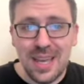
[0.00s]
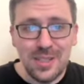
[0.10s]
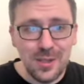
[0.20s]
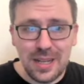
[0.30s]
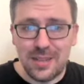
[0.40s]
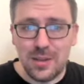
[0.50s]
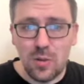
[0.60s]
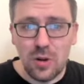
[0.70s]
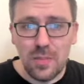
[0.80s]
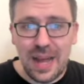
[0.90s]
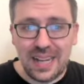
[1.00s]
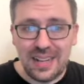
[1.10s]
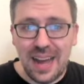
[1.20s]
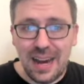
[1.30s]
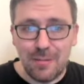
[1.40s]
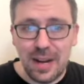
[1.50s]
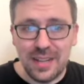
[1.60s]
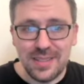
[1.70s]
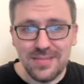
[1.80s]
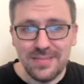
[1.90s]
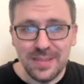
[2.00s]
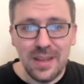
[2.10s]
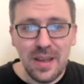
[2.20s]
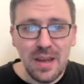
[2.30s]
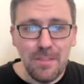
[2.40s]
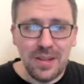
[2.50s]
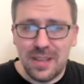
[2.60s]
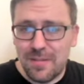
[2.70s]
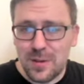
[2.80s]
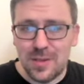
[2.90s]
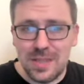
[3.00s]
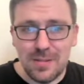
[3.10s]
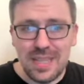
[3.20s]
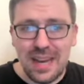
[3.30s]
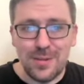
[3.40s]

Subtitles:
still got to the quarterback at a high rate, but the efficiency was down.